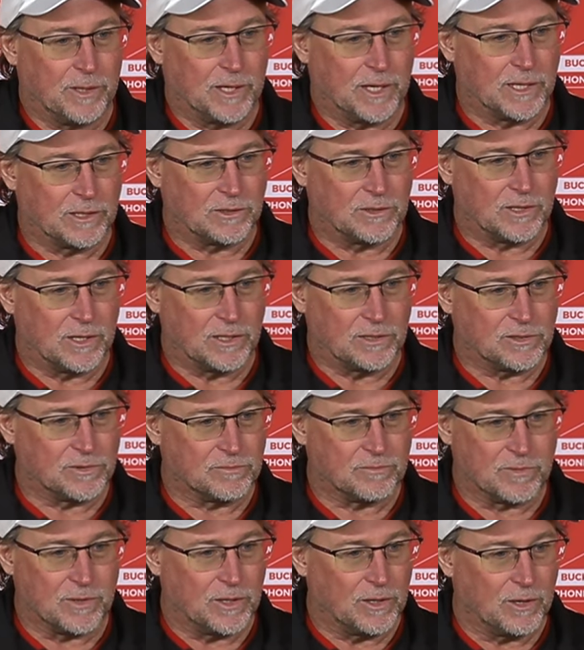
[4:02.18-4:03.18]
I mean,
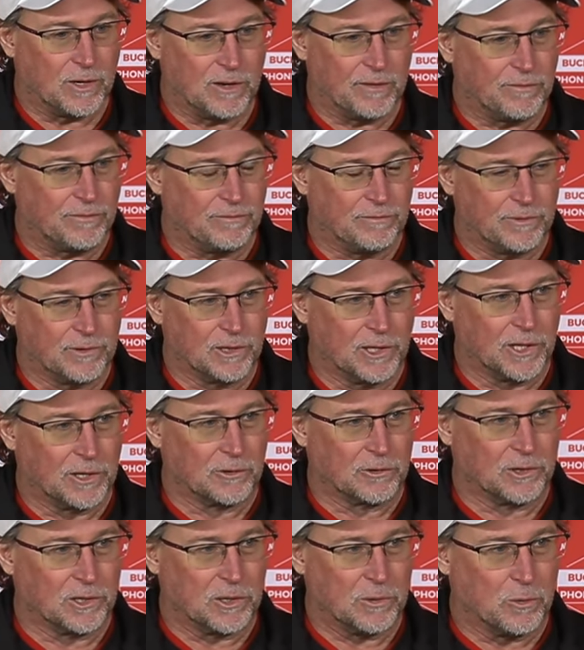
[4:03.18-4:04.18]
I've
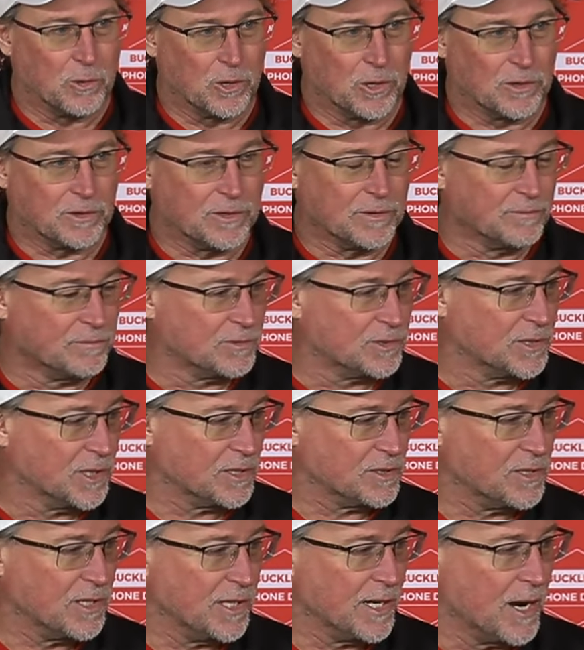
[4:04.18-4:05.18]
literally worked
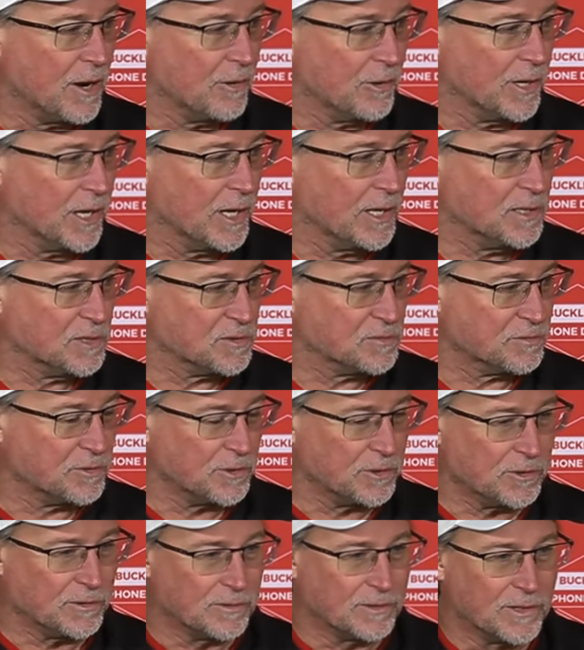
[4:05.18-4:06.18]
16-hour days
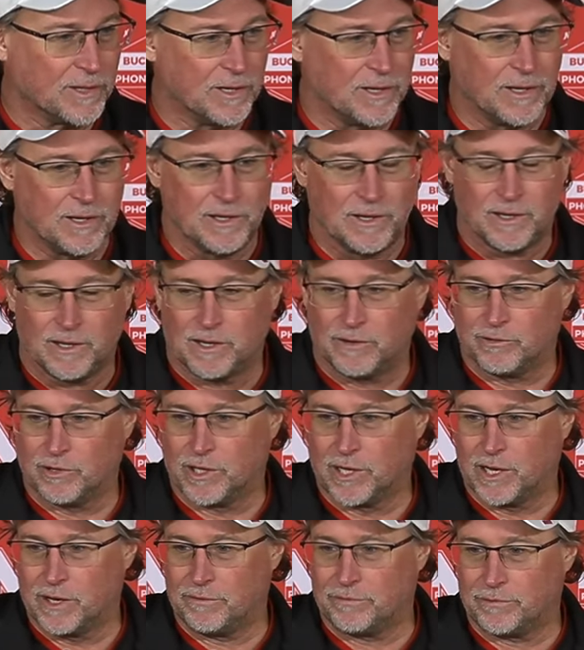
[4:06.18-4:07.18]
for
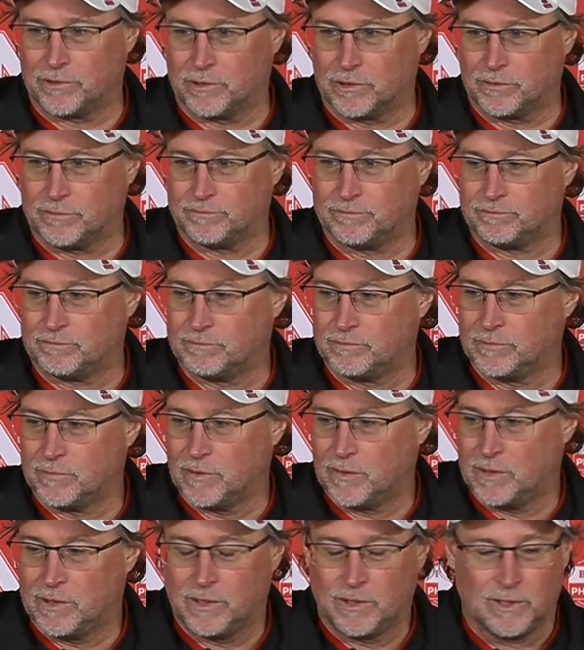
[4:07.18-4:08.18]
every day for
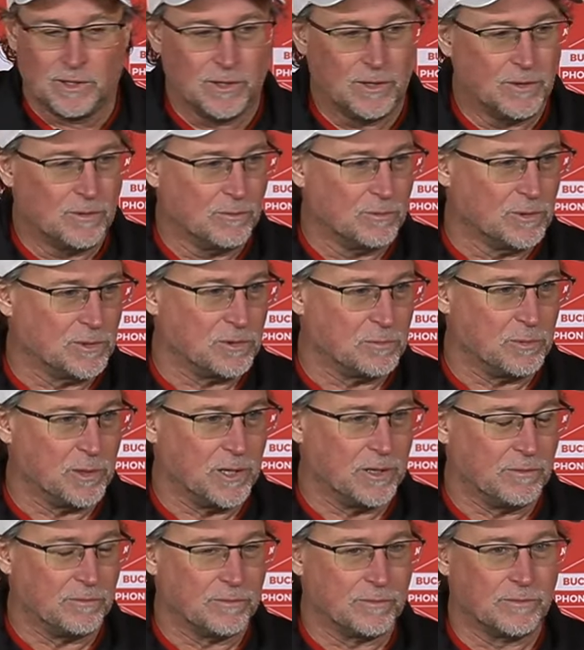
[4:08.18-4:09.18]
what's it
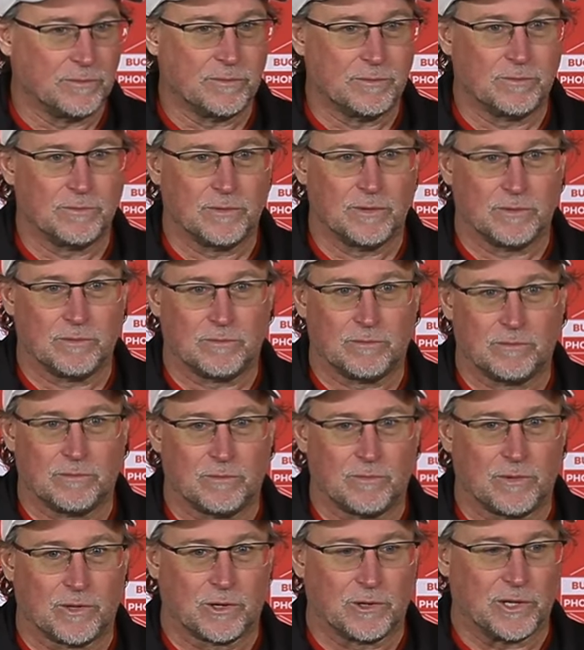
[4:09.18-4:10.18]
been,
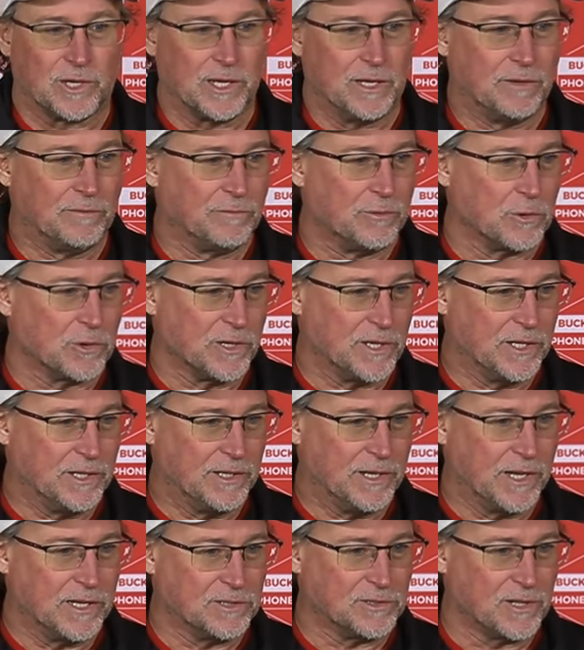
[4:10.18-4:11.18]
13,
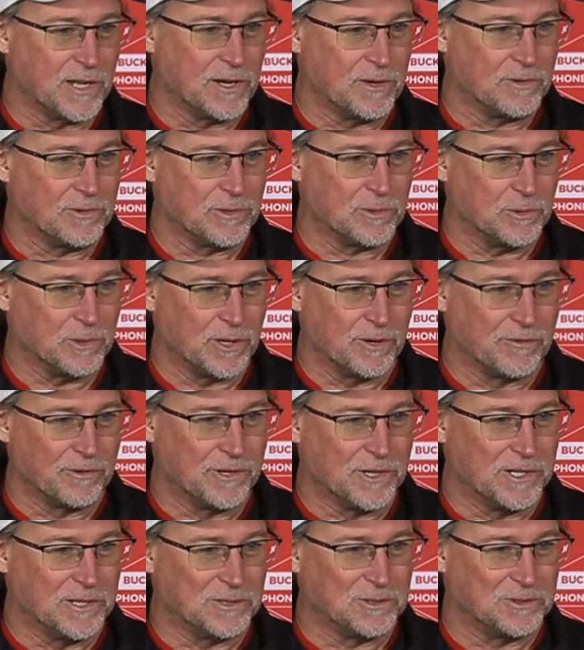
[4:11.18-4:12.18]
14 days now or
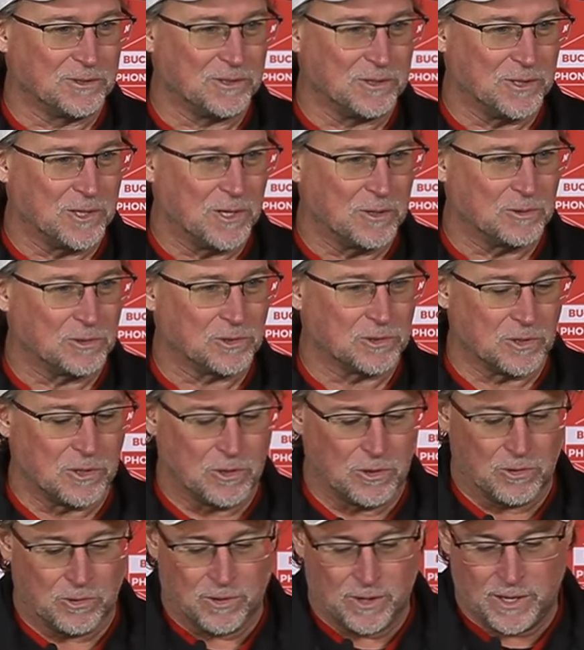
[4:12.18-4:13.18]
whatever it is,
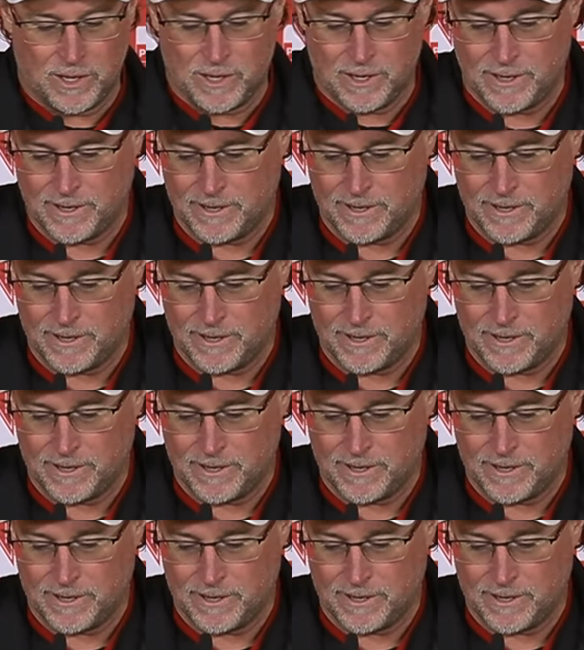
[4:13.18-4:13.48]
So